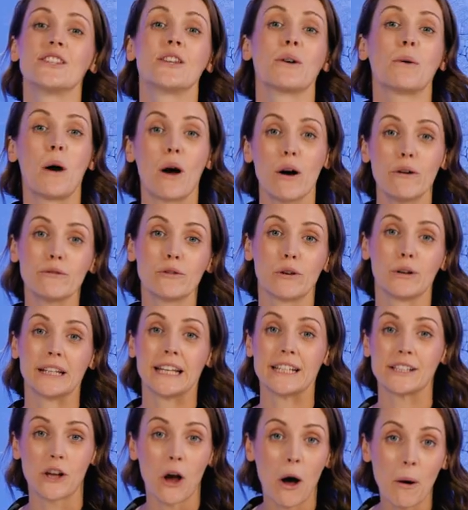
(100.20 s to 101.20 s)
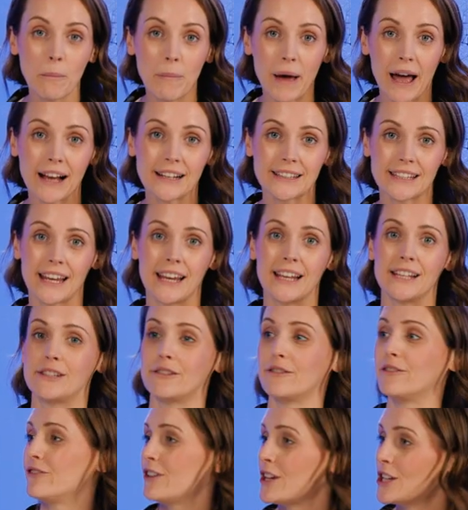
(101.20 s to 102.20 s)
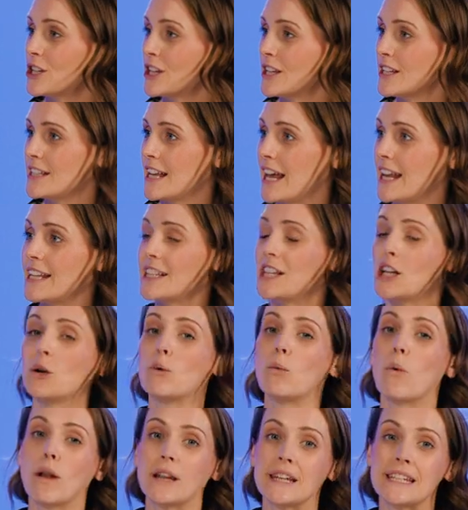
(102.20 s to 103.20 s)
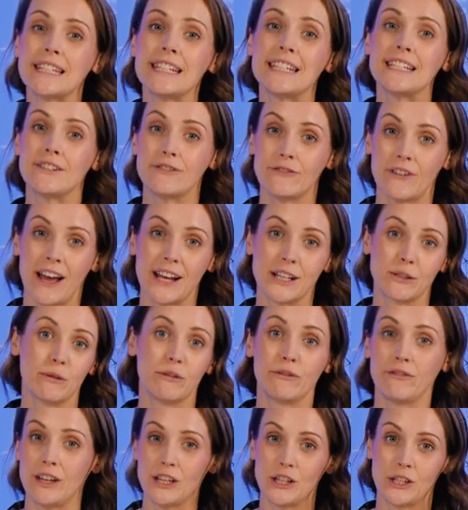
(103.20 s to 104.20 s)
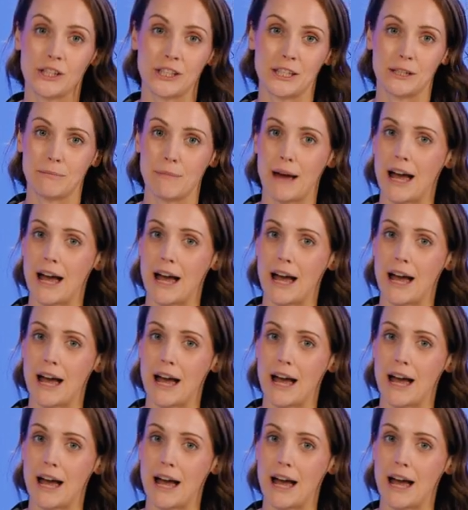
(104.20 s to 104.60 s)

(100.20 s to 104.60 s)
So overall it's compact, it's efficient and it's a quality device with features to